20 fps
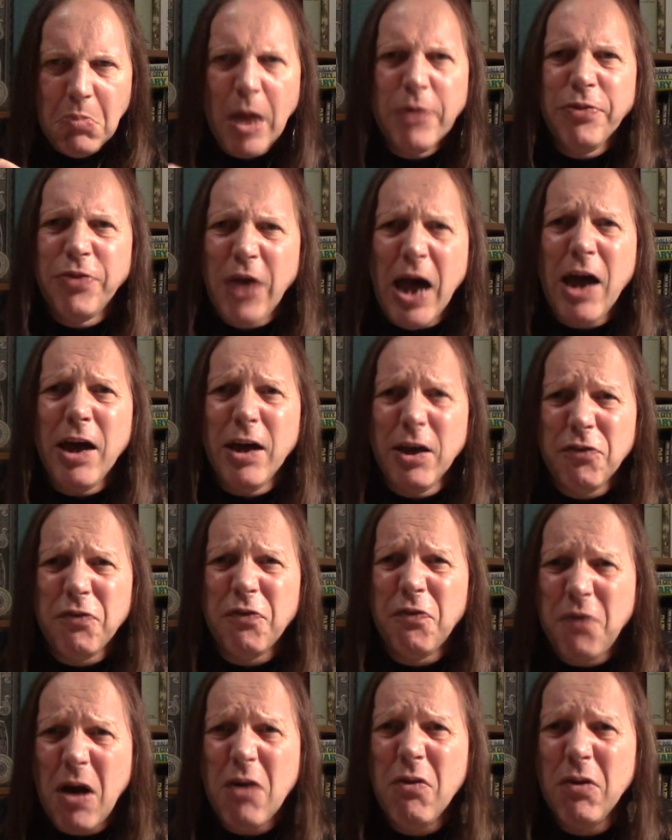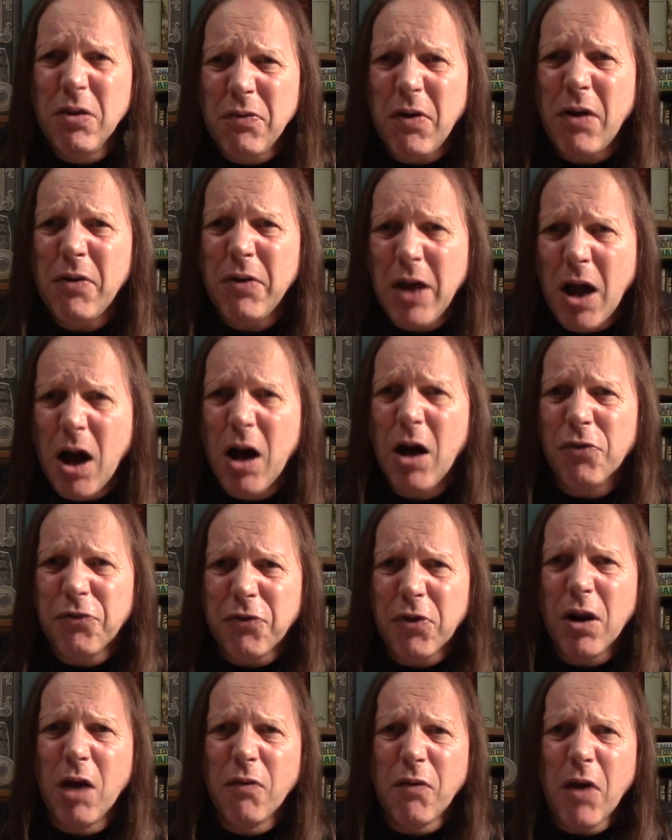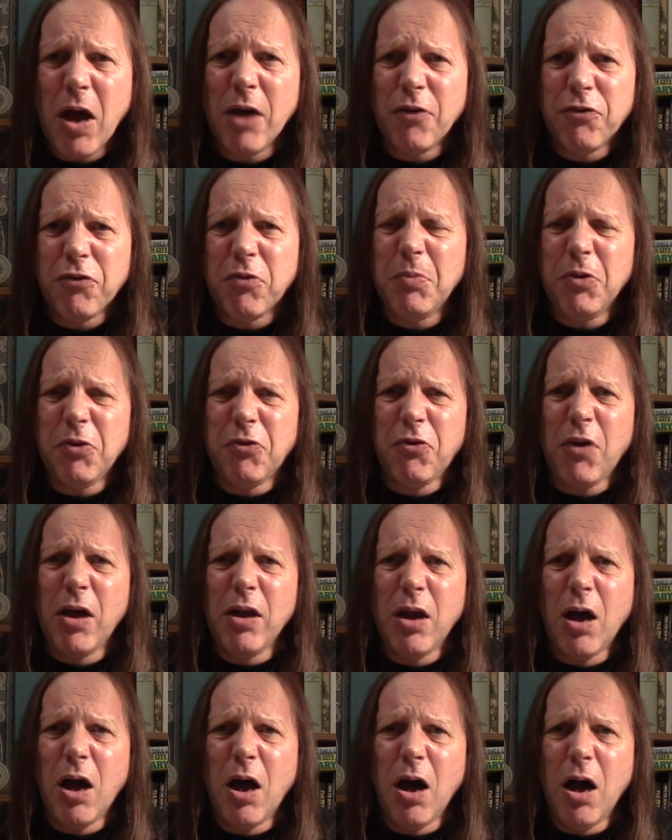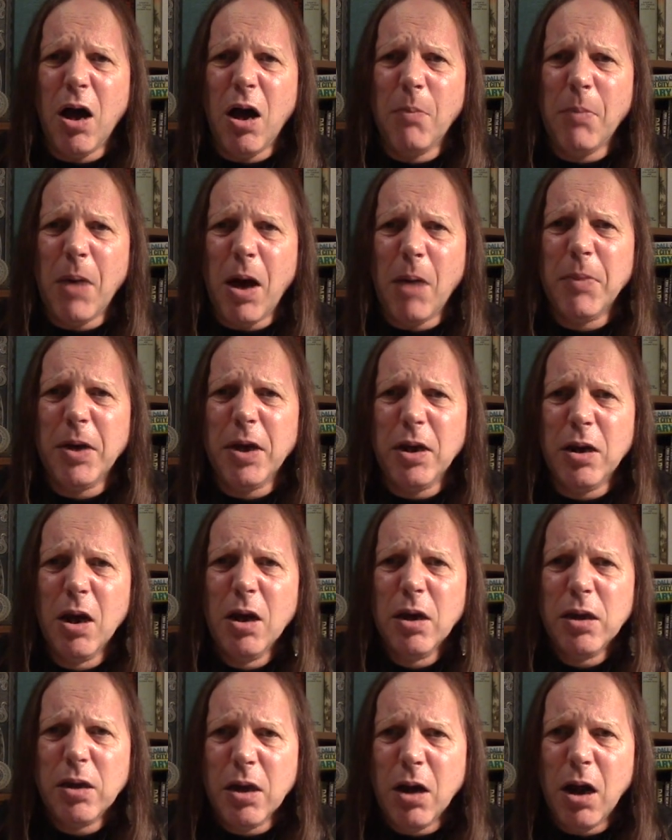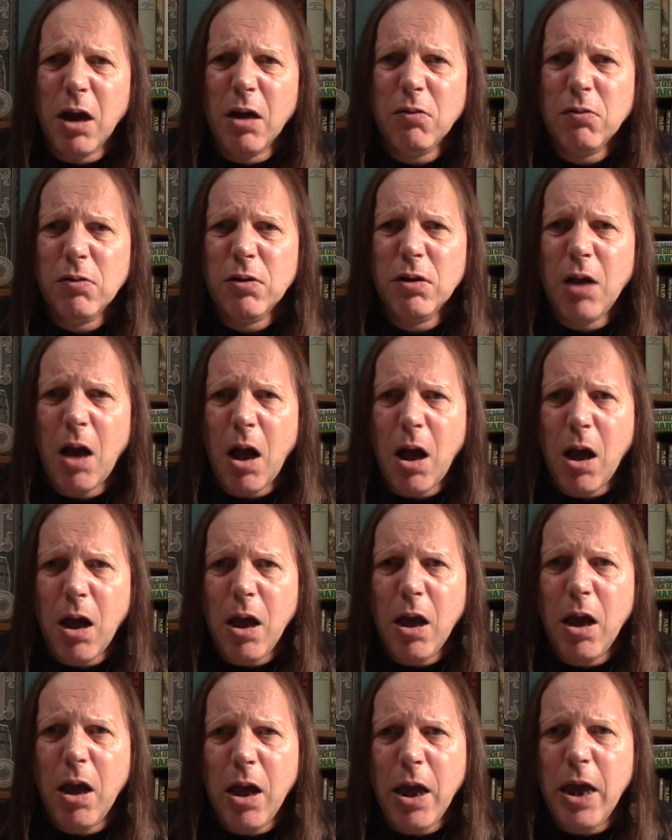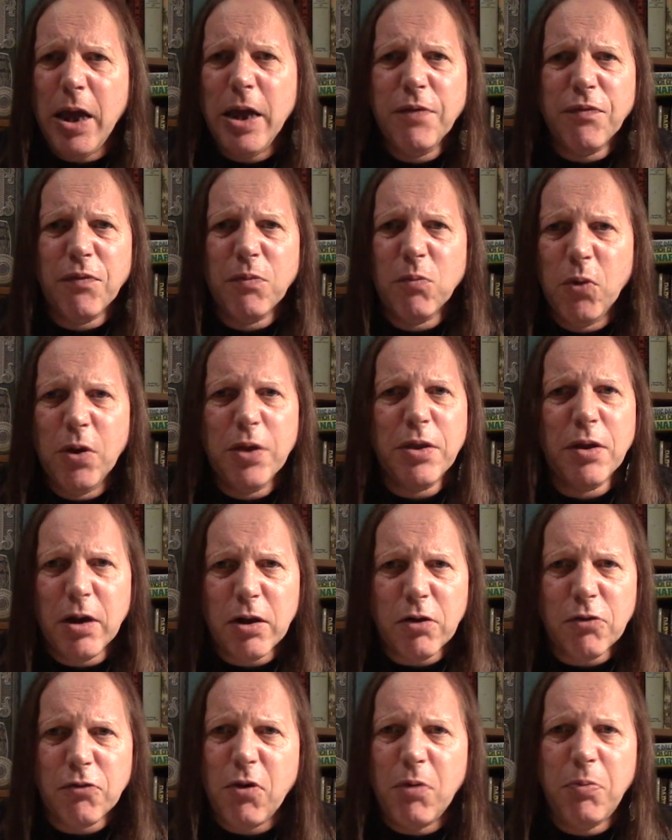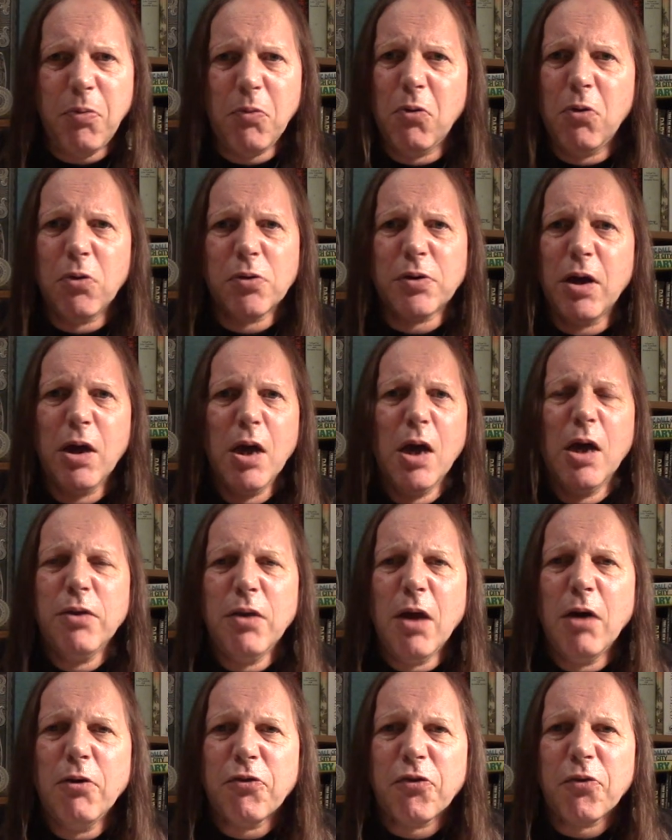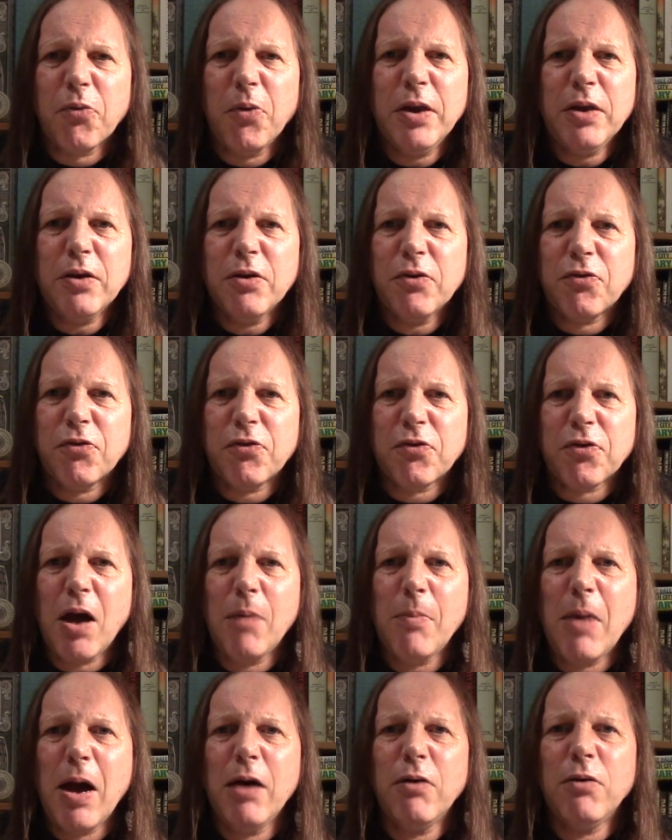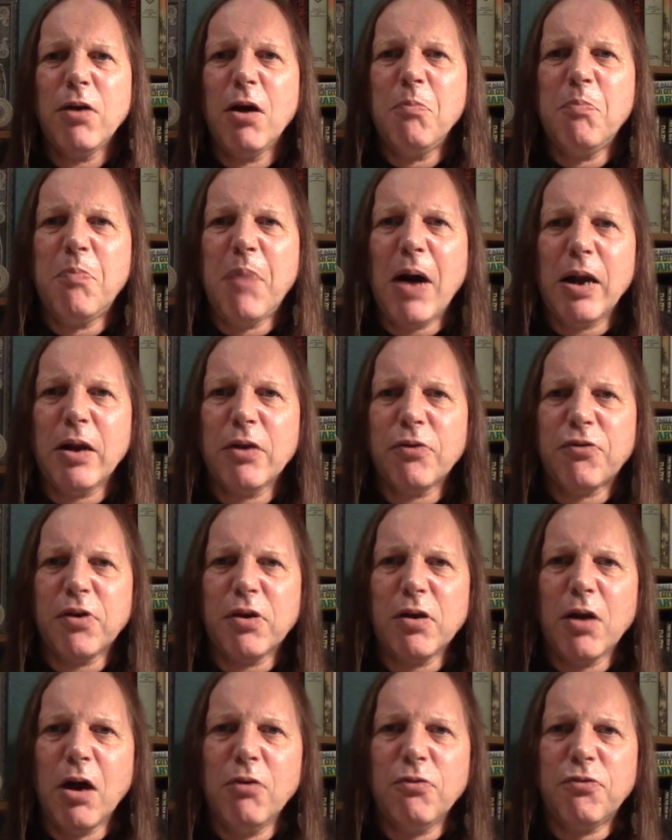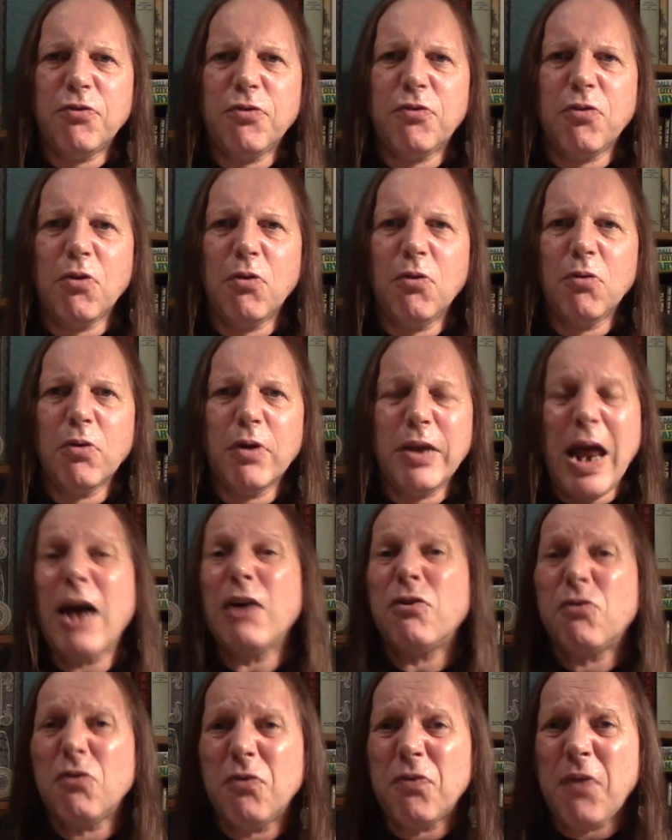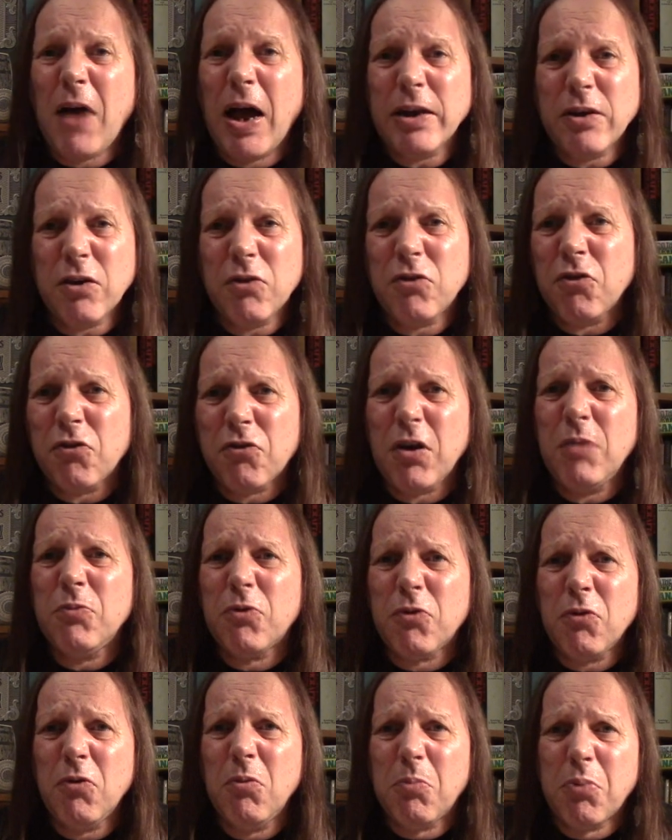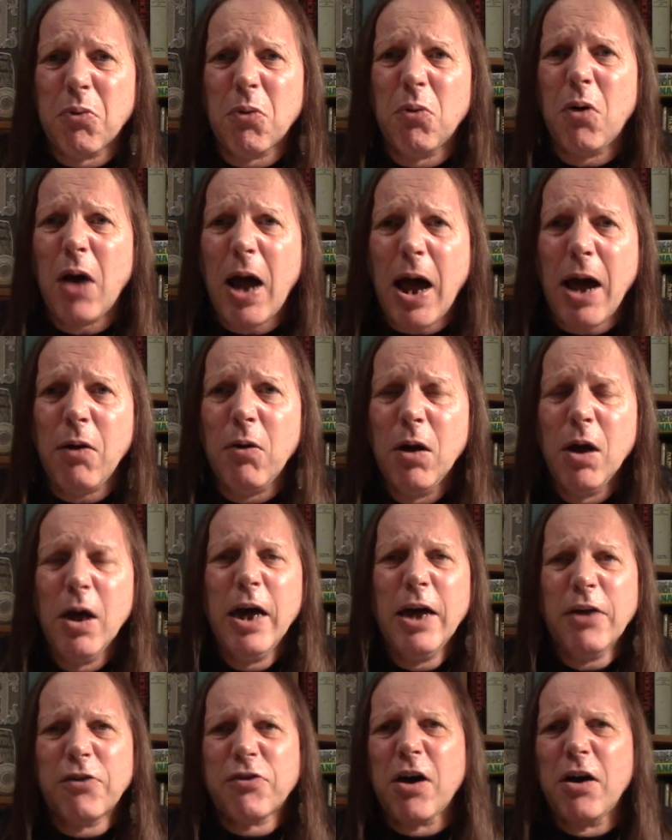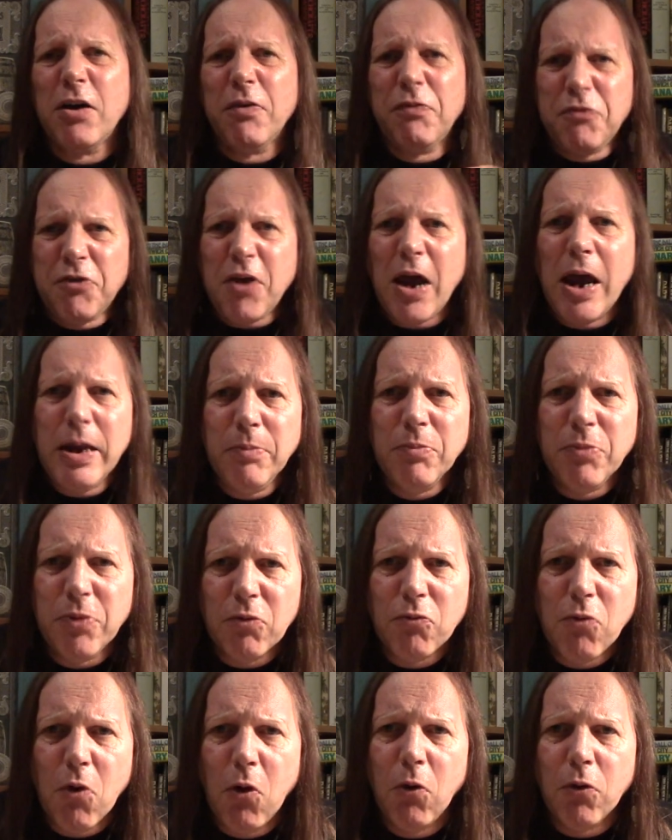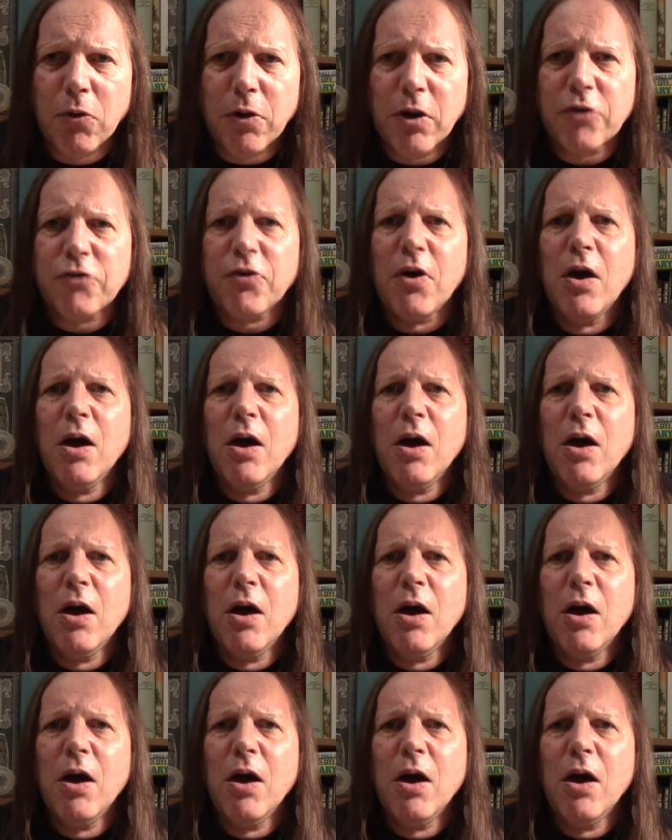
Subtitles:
That is very, very hard to love, it has to be said. I mean, you know, even with a little drop of water, no sweetness has come out, no balancing notes at all. In actual fact, it just seems to have brought out, it's kind of tamed the rawness,